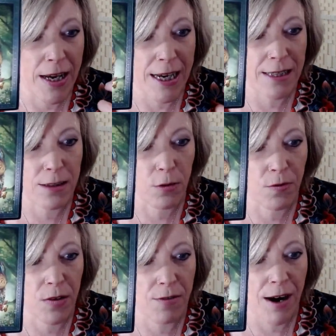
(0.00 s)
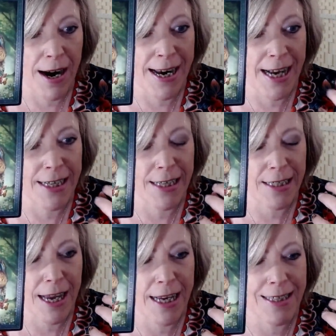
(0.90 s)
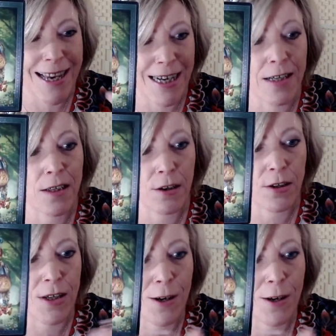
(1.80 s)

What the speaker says: It's lovely, right? And it's innocent.